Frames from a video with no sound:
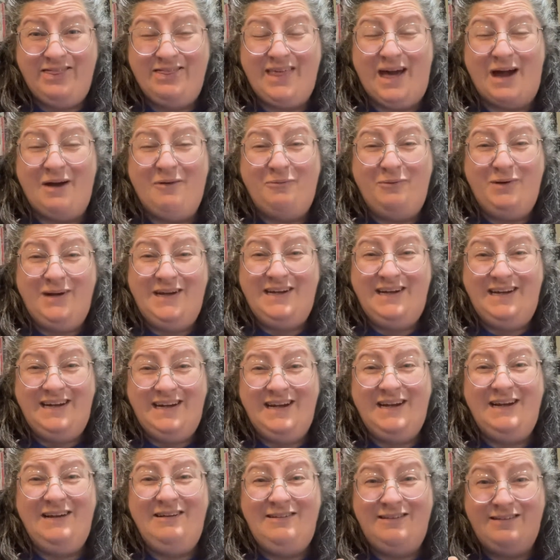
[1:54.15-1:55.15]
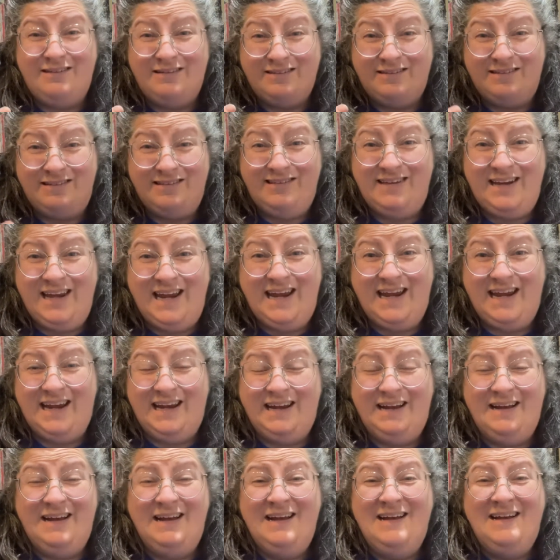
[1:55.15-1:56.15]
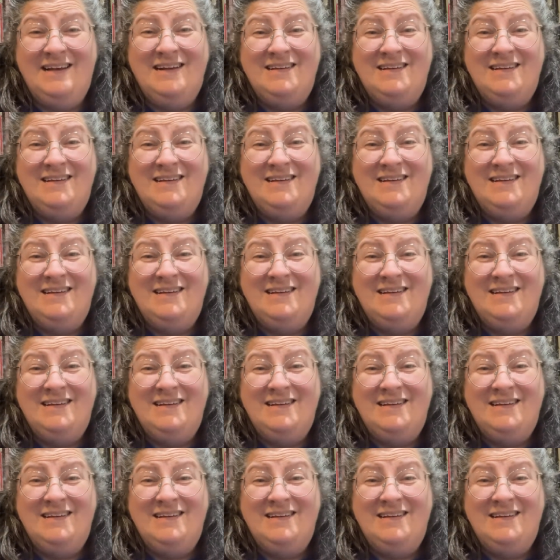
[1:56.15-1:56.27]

that we need to sing,